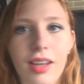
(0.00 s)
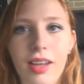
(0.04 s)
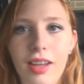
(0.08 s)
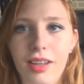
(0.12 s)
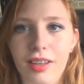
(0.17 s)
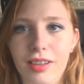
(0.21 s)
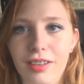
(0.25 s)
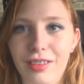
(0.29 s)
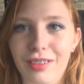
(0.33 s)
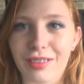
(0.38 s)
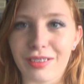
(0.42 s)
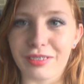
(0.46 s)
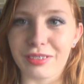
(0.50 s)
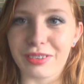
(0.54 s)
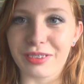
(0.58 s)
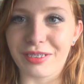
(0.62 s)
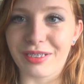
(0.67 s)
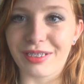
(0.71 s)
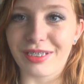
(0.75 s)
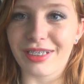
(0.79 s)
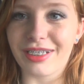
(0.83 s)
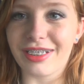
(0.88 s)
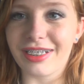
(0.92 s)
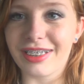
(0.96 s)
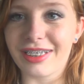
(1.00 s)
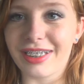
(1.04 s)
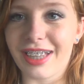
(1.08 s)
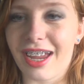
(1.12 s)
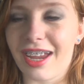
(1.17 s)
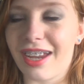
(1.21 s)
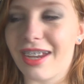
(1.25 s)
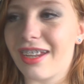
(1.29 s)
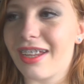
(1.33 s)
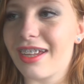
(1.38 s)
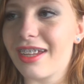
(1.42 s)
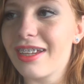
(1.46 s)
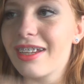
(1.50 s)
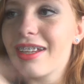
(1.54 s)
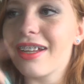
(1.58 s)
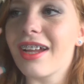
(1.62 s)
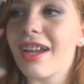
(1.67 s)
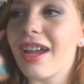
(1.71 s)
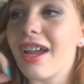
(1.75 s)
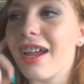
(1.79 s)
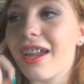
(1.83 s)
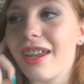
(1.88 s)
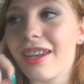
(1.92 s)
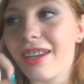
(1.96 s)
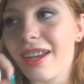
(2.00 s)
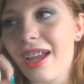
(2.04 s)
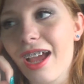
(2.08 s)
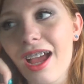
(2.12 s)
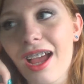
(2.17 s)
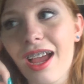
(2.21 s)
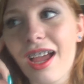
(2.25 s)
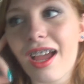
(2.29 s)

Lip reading: and I was really excited, and